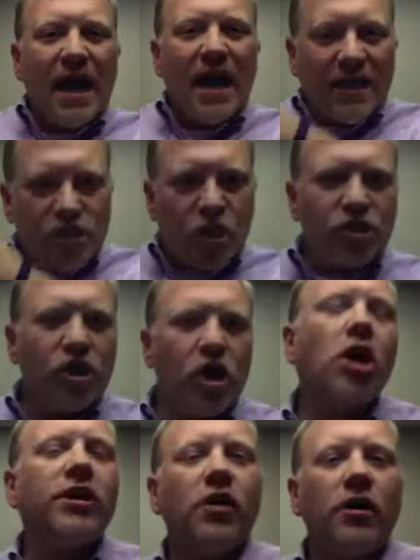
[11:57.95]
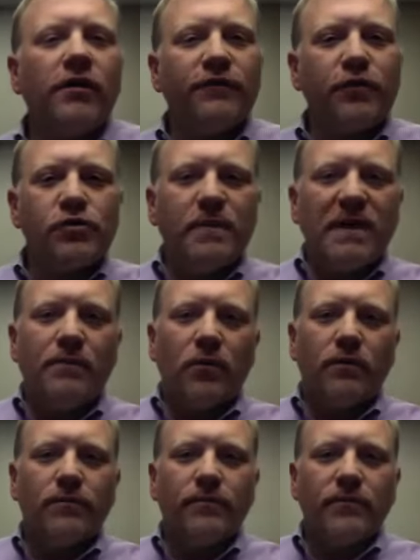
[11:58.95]
and starts calling all of those
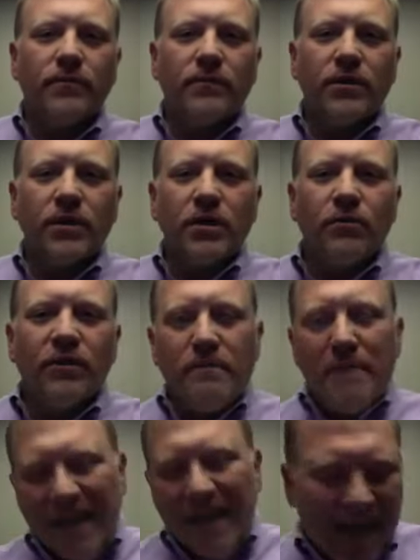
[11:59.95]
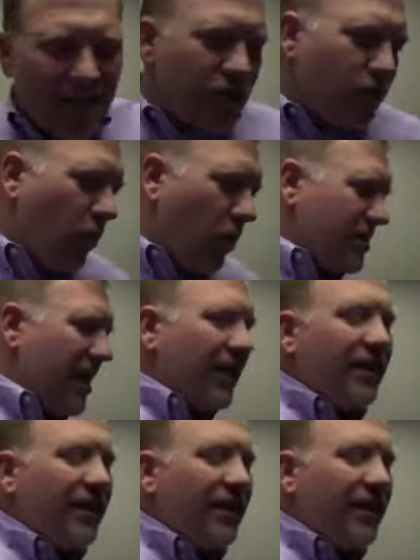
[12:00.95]
people. When the mega agent walks out of